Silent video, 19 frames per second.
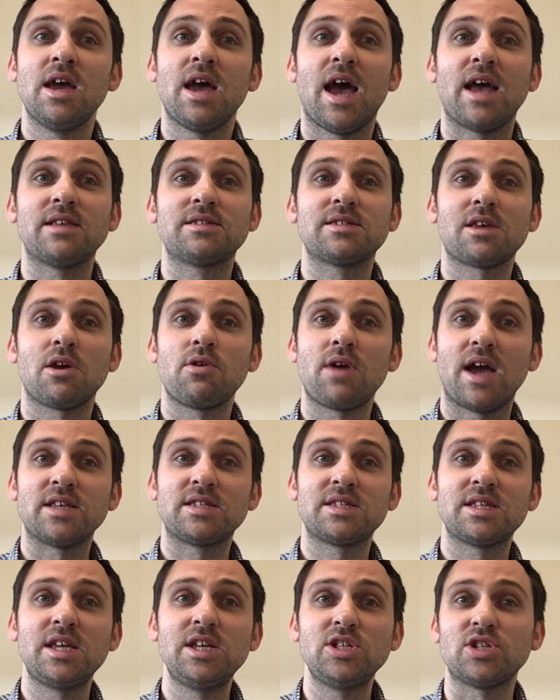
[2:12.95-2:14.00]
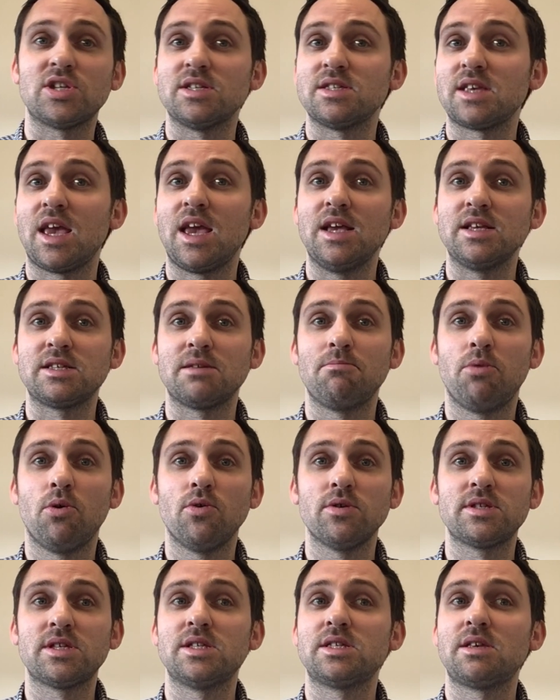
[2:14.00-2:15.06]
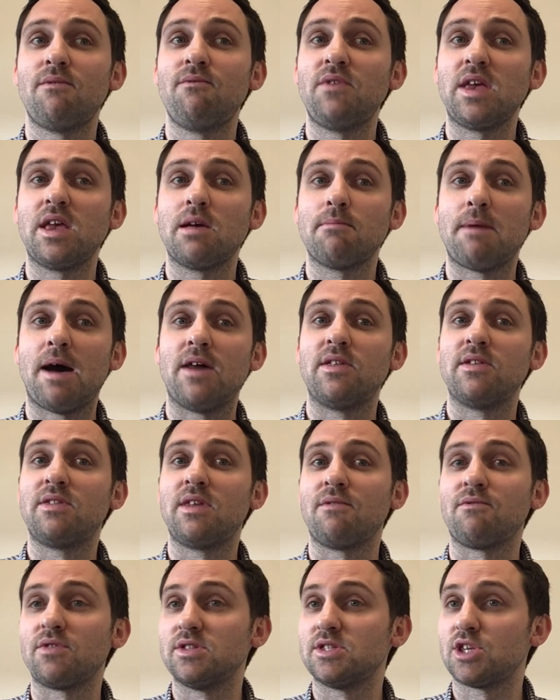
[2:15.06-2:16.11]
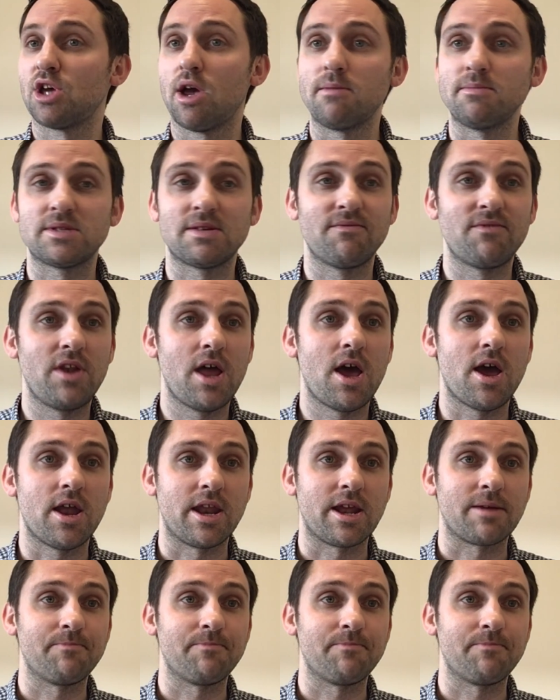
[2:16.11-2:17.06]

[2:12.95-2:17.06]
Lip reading: And so as teachers, it is important to think about the different types of learning.